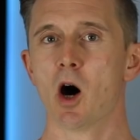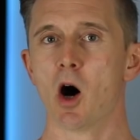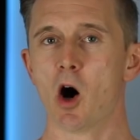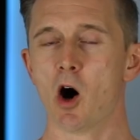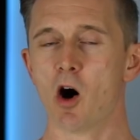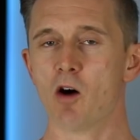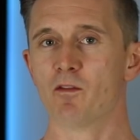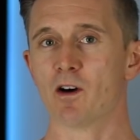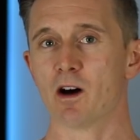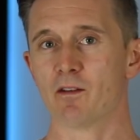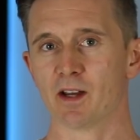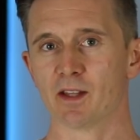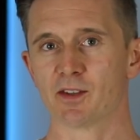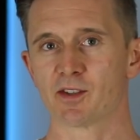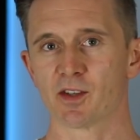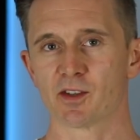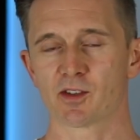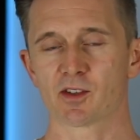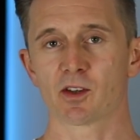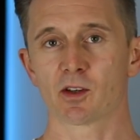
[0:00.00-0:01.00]
of
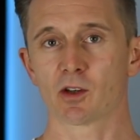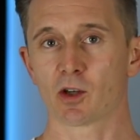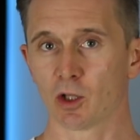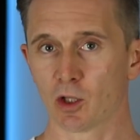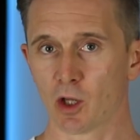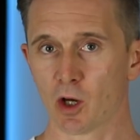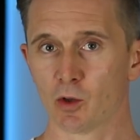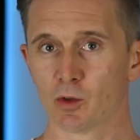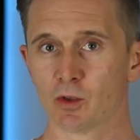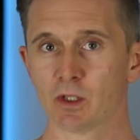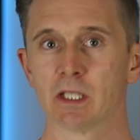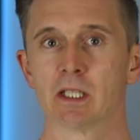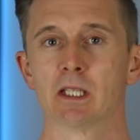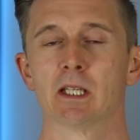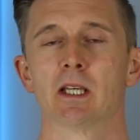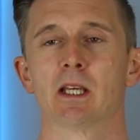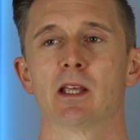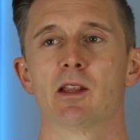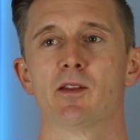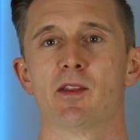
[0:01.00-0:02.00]
Aventus Cologne,
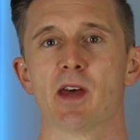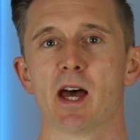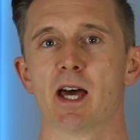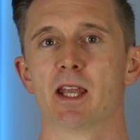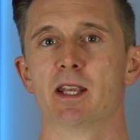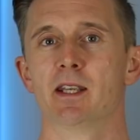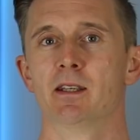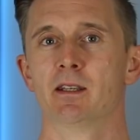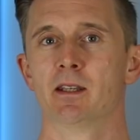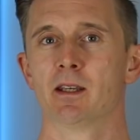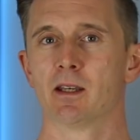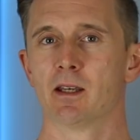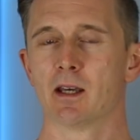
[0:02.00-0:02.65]
then